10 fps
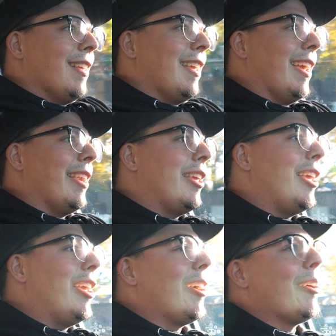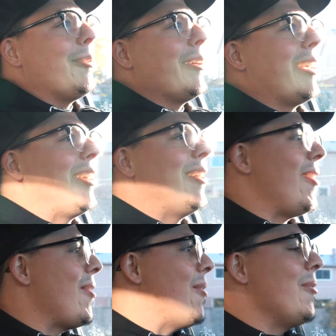And here we
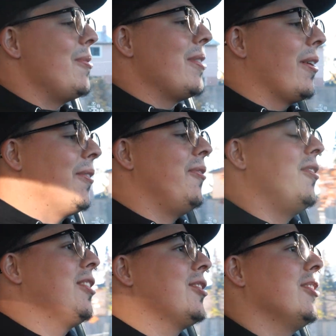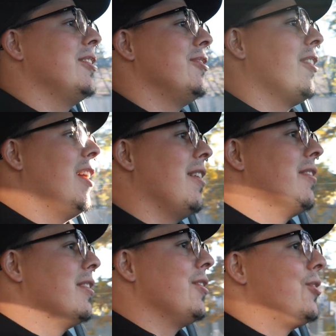go. We are officially
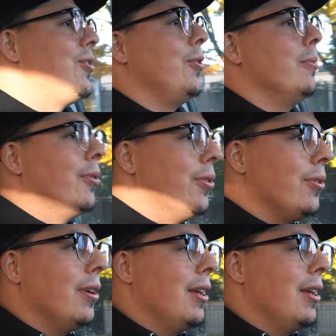driving the Subaru.